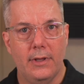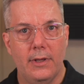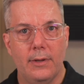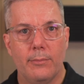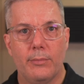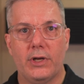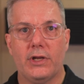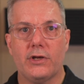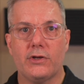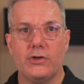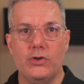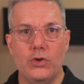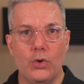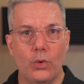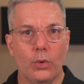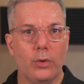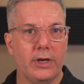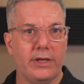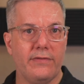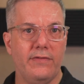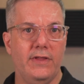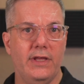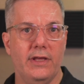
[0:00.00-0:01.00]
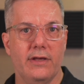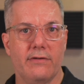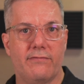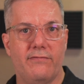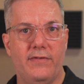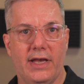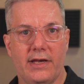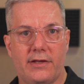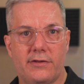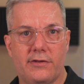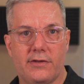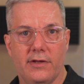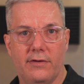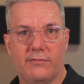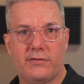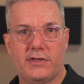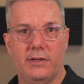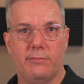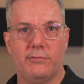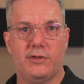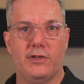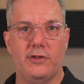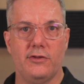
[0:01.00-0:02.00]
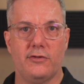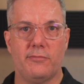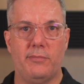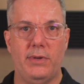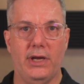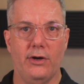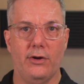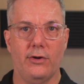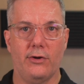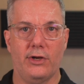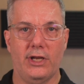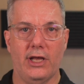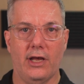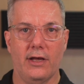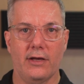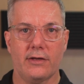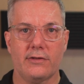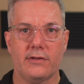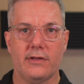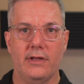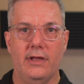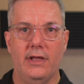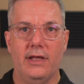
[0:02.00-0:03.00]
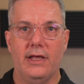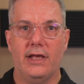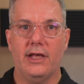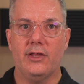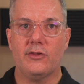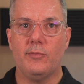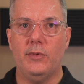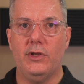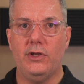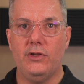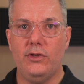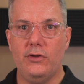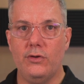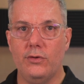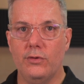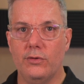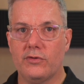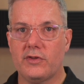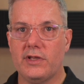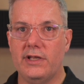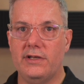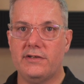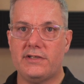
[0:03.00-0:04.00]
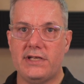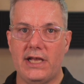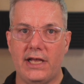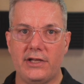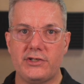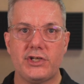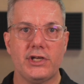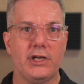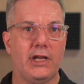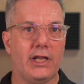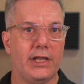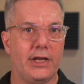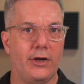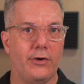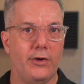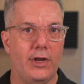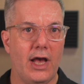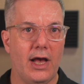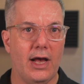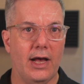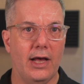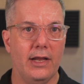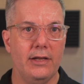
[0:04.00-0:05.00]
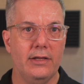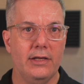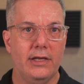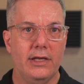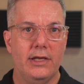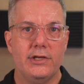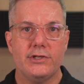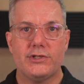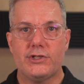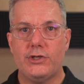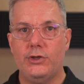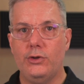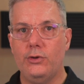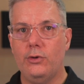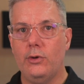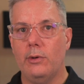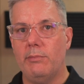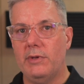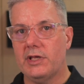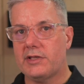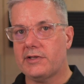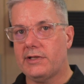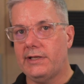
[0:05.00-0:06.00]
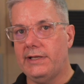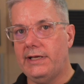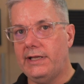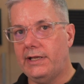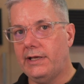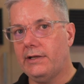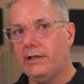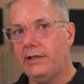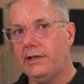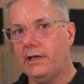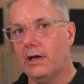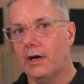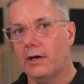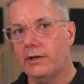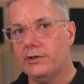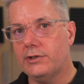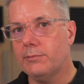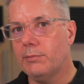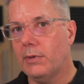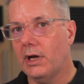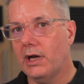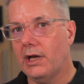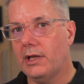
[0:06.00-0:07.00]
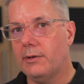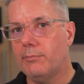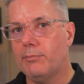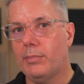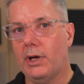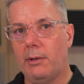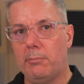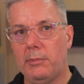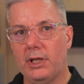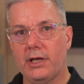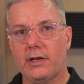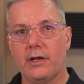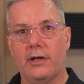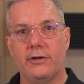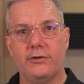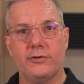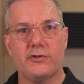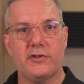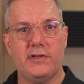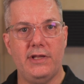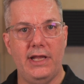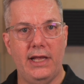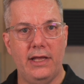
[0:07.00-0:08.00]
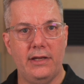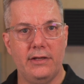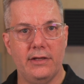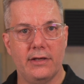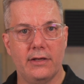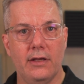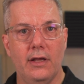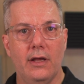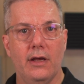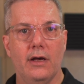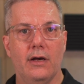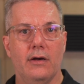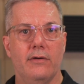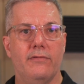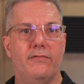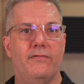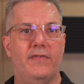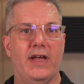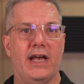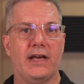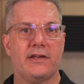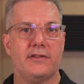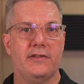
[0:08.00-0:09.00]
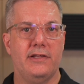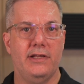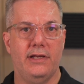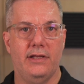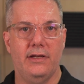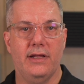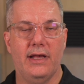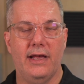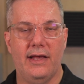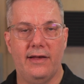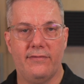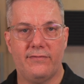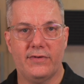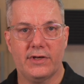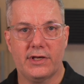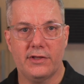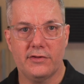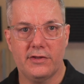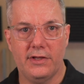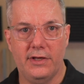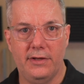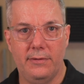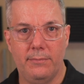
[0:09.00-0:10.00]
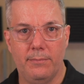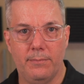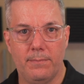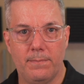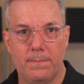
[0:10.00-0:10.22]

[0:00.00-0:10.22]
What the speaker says: But ignoring the effects of Simpson's paradox has been used, intentionally or not, to misleadingly undermine public understanding of vaccine efficacy.